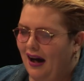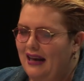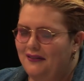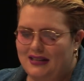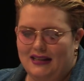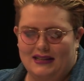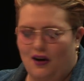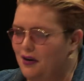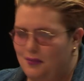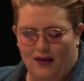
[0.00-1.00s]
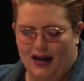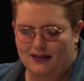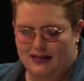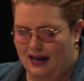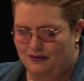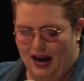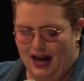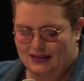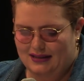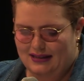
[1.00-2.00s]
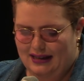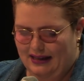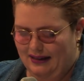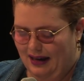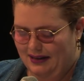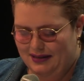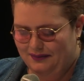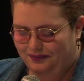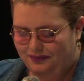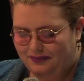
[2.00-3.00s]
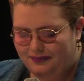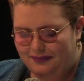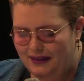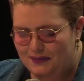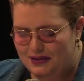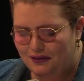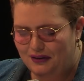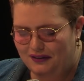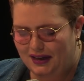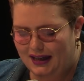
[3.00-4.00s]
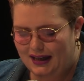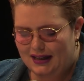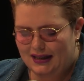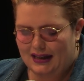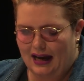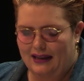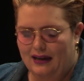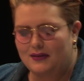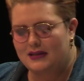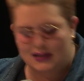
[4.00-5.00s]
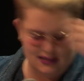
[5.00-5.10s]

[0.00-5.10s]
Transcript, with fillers: I lived in this horrible house at Rats in London. It was horrific, and there was